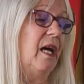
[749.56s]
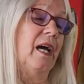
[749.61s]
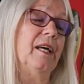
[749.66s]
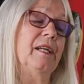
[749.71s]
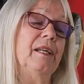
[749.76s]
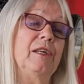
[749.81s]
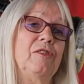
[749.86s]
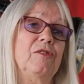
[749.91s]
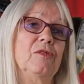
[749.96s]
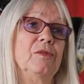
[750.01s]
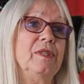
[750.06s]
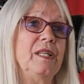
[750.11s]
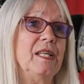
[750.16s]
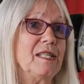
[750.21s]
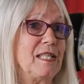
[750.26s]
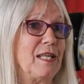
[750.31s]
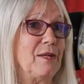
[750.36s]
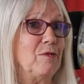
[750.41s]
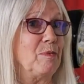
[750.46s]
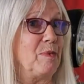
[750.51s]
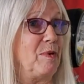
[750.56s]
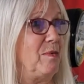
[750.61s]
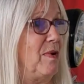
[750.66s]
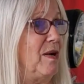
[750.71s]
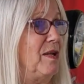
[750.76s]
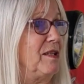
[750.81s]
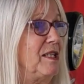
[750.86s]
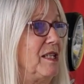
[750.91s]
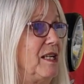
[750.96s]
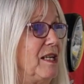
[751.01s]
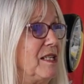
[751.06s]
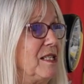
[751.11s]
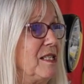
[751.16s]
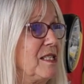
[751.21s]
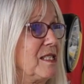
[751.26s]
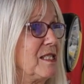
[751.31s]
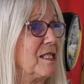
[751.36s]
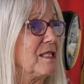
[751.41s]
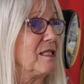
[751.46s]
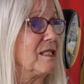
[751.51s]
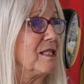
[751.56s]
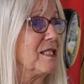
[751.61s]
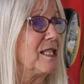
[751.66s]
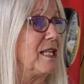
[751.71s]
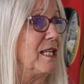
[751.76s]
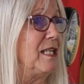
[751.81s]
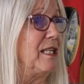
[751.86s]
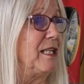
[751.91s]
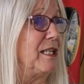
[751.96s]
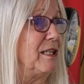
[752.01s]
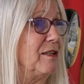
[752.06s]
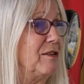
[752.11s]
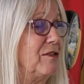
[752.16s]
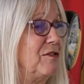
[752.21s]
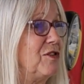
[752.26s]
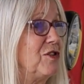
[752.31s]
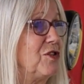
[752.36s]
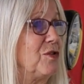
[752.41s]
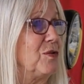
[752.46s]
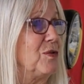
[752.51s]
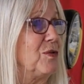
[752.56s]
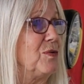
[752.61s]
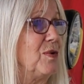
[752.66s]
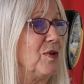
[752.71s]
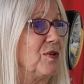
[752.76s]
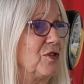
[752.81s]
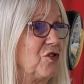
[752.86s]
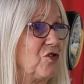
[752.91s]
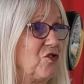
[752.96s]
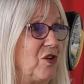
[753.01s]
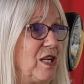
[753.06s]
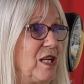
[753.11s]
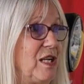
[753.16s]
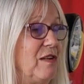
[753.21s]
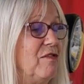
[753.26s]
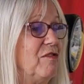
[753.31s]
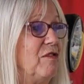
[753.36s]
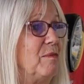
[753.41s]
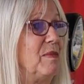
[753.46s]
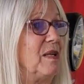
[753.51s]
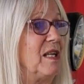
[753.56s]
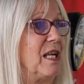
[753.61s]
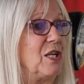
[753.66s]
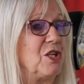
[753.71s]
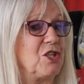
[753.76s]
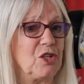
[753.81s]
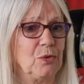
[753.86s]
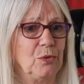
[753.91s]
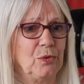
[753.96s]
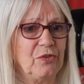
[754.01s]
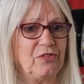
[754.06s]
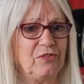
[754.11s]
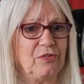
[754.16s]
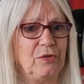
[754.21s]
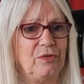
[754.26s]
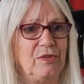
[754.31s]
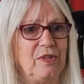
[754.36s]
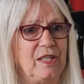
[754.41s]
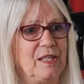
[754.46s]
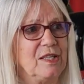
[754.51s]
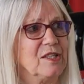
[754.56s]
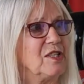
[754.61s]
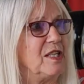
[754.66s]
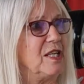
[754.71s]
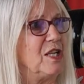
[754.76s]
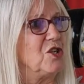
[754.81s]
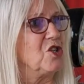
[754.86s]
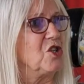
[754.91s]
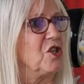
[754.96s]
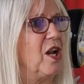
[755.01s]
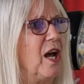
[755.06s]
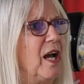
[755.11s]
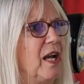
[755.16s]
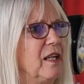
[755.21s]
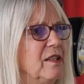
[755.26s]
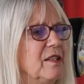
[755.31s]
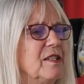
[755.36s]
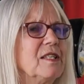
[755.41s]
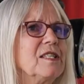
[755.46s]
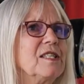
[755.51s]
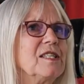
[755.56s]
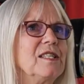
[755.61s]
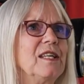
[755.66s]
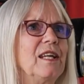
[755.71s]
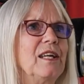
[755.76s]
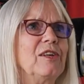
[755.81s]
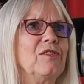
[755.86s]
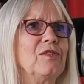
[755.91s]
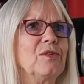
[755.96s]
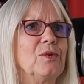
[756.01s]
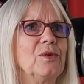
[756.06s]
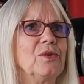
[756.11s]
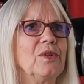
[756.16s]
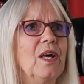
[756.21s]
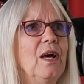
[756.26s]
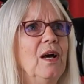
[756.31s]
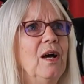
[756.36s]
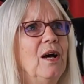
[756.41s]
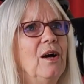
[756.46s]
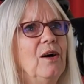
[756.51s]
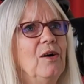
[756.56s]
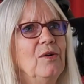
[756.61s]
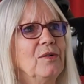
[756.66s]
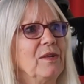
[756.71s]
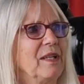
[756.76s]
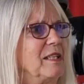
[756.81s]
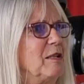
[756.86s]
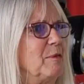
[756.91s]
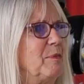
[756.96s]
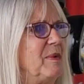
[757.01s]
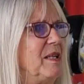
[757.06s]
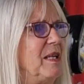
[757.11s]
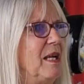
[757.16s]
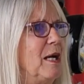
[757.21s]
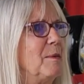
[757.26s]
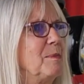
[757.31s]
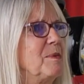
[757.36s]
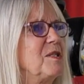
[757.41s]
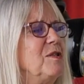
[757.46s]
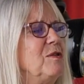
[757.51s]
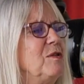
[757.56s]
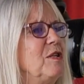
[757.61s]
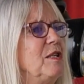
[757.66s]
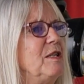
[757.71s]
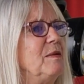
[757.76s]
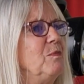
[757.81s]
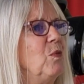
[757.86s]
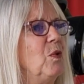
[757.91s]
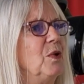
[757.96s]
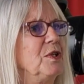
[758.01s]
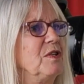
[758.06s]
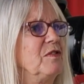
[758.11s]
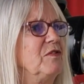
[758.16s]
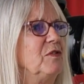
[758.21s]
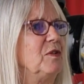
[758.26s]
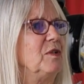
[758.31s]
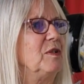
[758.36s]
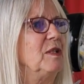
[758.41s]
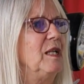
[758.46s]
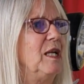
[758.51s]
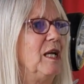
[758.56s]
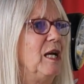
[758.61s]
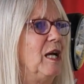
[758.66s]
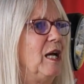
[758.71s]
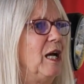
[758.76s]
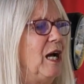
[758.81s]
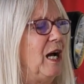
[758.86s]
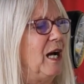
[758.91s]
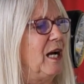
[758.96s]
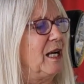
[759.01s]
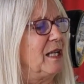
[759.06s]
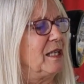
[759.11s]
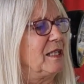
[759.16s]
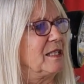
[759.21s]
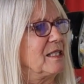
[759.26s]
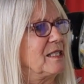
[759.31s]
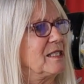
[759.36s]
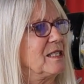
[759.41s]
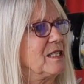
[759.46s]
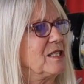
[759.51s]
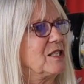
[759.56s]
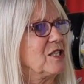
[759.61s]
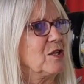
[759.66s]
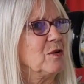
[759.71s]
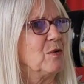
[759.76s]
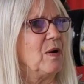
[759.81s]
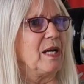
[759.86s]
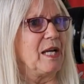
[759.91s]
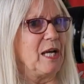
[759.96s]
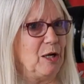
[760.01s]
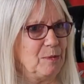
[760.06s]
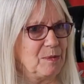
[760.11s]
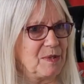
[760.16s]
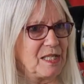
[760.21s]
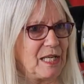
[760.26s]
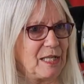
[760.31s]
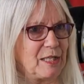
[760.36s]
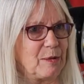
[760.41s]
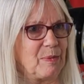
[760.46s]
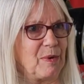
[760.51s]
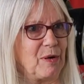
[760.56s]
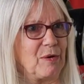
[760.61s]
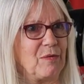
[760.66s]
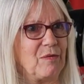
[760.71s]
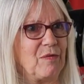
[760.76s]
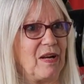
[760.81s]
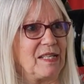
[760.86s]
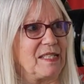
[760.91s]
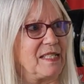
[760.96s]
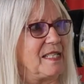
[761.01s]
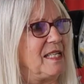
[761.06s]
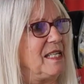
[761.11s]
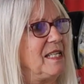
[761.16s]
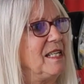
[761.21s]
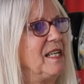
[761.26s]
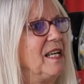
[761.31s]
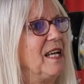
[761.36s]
And I thought, yes, that would be rather nice, sailing to Australia from Malaysia, all through the Indonesian islands. And I thought, oh, that would be absolutely wonderful. And so I helped to get the boat ready.